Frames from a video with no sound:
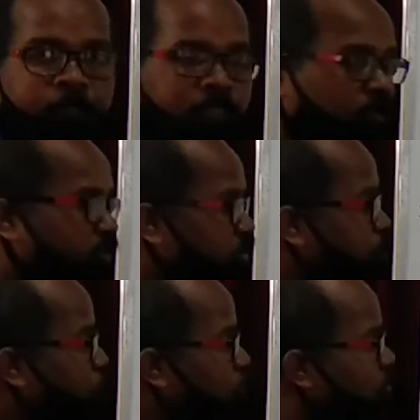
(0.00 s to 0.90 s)
Now this
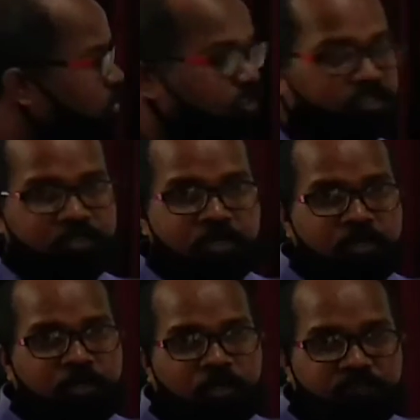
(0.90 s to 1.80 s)
process
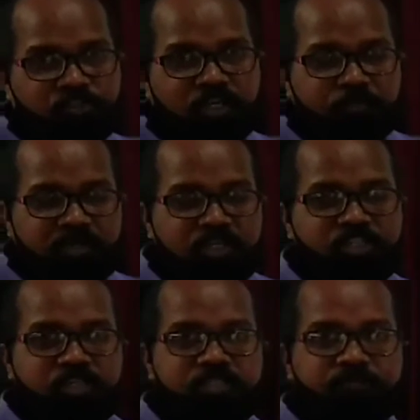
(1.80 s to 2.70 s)
of
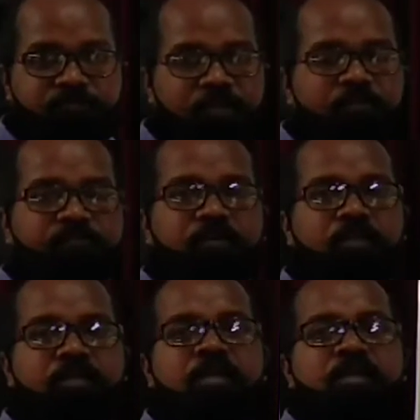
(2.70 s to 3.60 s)
germination is
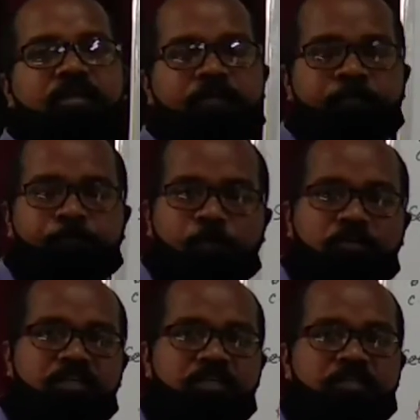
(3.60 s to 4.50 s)
very
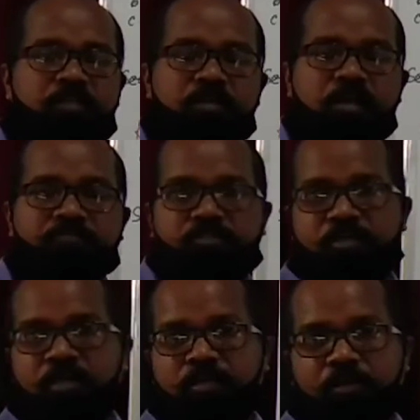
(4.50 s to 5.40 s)
important in the life
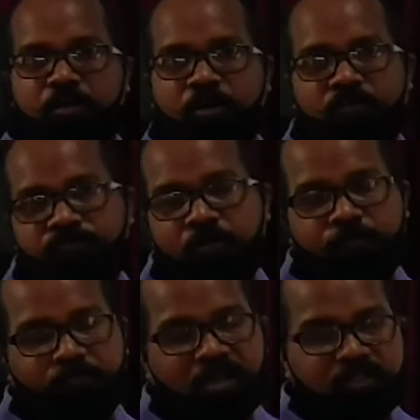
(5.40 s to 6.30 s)
cycle of
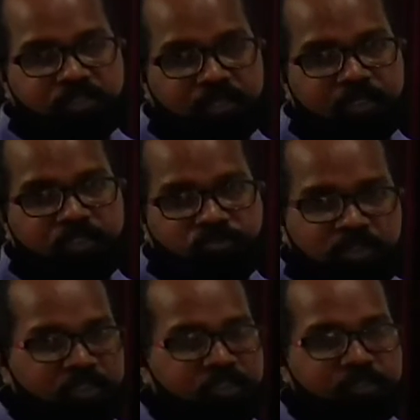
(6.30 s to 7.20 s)
plants and
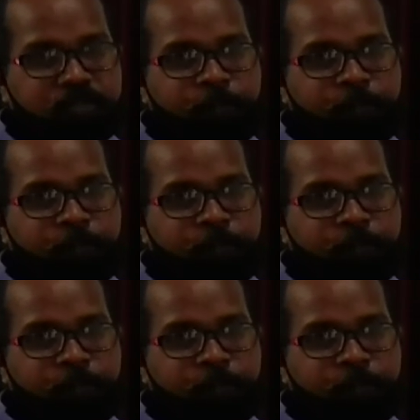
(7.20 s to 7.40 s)
trees.